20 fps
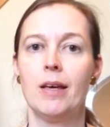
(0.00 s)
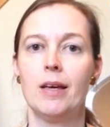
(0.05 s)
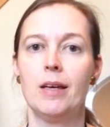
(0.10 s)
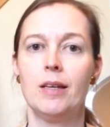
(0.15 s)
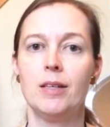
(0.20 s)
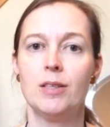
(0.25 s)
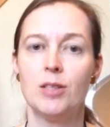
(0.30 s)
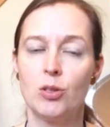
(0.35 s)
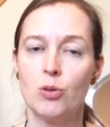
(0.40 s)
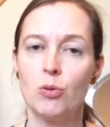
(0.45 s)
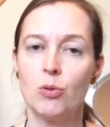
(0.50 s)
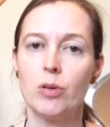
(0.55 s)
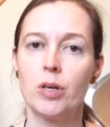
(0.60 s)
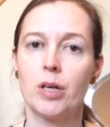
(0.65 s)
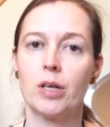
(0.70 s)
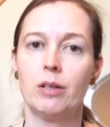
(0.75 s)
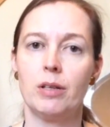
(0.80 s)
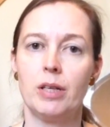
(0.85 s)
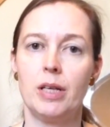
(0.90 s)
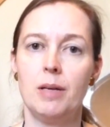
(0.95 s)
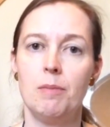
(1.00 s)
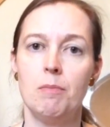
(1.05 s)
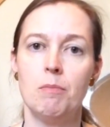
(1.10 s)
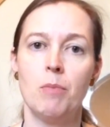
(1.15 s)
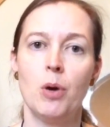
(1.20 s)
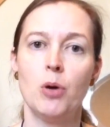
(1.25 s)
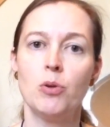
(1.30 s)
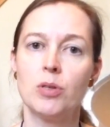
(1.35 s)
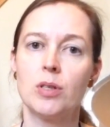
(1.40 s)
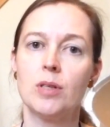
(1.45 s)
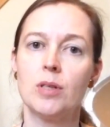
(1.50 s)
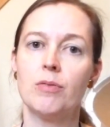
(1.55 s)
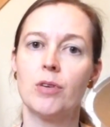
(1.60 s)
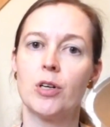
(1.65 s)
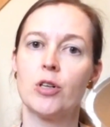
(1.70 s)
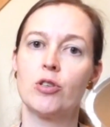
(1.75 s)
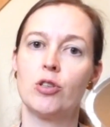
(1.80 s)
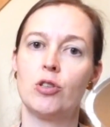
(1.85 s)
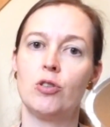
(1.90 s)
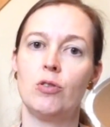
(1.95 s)
Historically, most of
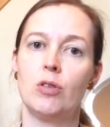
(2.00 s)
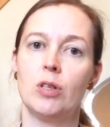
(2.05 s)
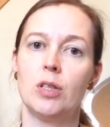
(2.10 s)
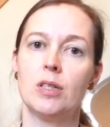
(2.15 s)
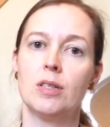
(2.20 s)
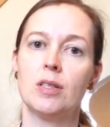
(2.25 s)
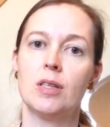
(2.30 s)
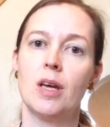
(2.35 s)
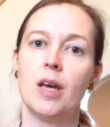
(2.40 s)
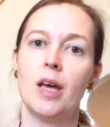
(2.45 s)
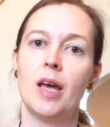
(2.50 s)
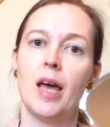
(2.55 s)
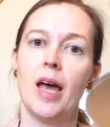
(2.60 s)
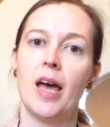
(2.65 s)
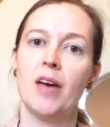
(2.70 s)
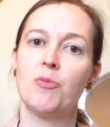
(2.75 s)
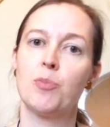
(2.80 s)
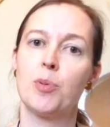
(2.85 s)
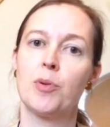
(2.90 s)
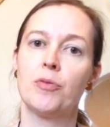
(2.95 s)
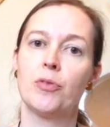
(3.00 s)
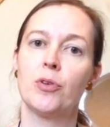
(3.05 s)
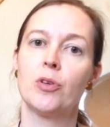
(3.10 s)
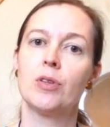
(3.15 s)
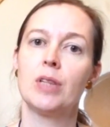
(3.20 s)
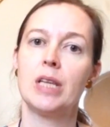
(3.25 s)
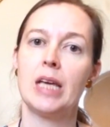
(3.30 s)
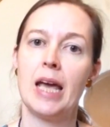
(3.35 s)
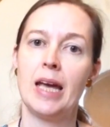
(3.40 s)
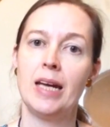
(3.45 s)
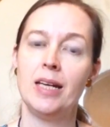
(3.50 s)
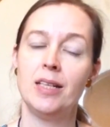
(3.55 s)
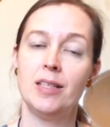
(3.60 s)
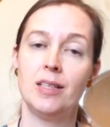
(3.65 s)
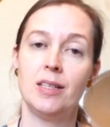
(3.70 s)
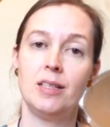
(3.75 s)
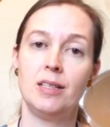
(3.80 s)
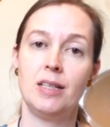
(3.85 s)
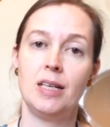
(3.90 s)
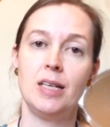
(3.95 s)
our students have preferred the
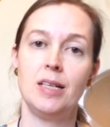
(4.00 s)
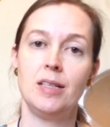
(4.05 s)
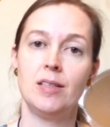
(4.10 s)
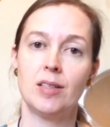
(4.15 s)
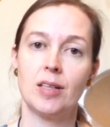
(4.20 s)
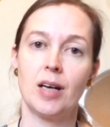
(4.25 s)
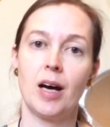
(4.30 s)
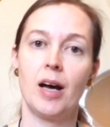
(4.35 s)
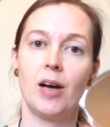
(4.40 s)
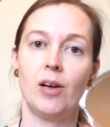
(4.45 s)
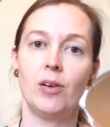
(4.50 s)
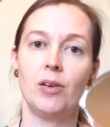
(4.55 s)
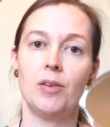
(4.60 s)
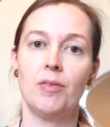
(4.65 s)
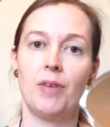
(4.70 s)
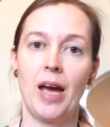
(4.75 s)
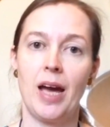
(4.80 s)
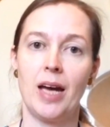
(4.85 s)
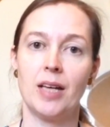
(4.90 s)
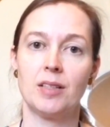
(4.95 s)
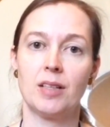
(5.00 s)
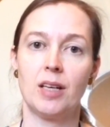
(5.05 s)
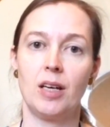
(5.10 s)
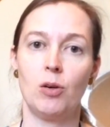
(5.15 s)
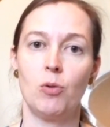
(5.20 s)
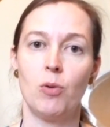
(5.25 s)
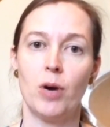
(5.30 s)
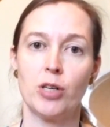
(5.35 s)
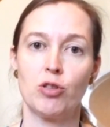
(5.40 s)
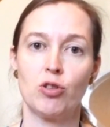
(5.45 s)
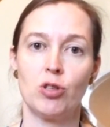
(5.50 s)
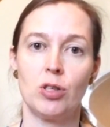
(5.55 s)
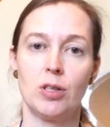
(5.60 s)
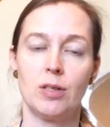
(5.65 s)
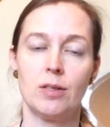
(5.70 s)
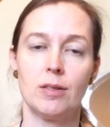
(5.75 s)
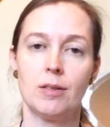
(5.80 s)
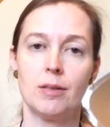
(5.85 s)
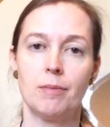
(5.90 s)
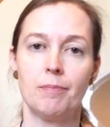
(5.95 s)
ACT style of asking
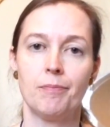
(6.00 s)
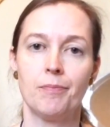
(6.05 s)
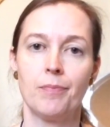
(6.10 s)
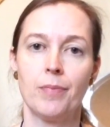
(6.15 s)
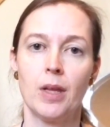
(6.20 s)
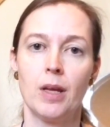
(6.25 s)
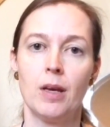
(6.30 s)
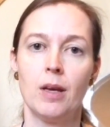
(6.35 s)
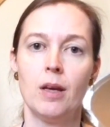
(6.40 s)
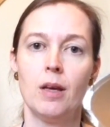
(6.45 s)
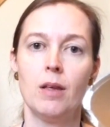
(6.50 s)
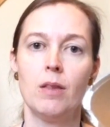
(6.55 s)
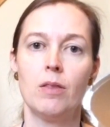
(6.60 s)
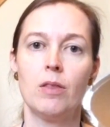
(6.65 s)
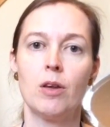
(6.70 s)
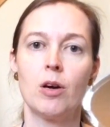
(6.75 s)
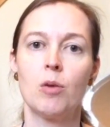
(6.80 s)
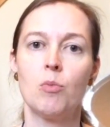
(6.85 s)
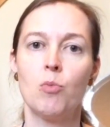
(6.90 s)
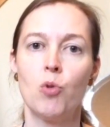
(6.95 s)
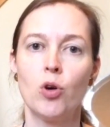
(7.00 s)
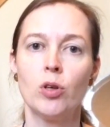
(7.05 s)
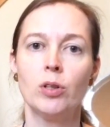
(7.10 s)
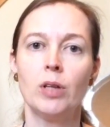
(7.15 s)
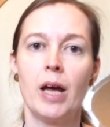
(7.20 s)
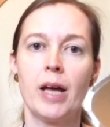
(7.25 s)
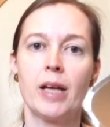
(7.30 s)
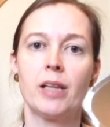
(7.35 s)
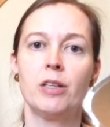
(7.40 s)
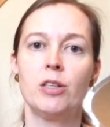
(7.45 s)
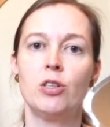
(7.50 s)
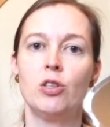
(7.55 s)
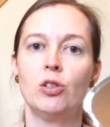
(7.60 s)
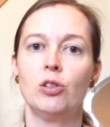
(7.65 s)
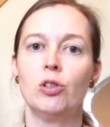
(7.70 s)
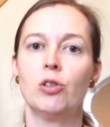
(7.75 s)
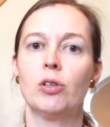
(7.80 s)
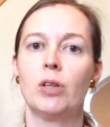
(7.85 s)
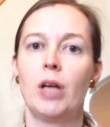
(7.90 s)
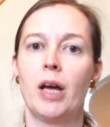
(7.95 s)
questions. They are more likely to
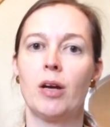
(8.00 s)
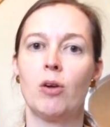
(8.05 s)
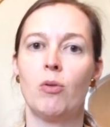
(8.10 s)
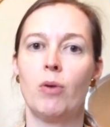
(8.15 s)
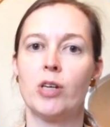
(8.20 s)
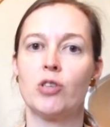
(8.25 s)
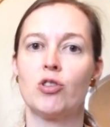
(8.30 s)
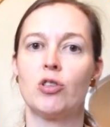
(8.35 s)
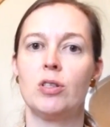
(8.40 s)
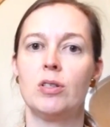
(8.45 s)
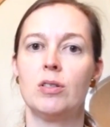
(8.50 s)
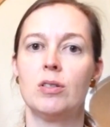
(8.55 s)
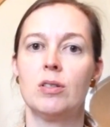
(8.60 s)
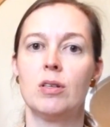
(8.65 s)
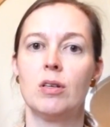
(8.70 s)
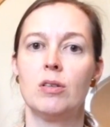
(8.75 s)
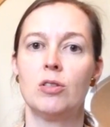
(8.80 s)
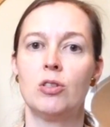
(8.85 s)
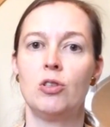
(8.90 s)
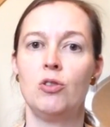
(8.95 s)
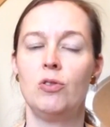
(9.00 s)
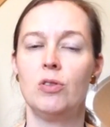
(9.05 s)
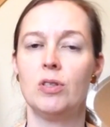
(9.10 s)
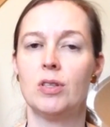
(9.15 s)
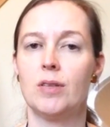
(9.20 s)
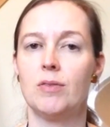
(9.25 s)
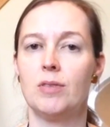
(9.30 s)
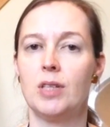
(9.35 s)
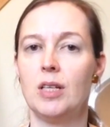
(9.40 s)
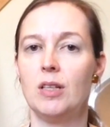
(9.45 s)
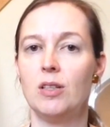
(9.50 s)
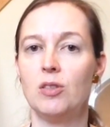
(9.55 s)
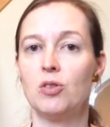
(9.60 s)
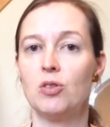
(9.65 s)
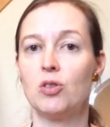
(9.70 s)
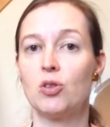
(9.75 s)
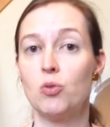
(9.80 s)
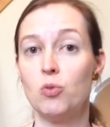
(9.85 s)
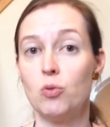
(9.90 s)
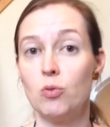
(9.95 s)
look like questions students have seen in
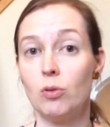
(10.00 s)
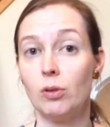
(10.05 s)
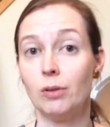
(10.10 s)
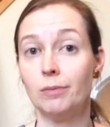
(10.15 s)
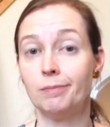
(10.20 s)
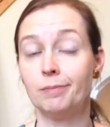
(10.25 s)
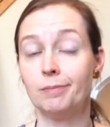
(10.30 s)
school.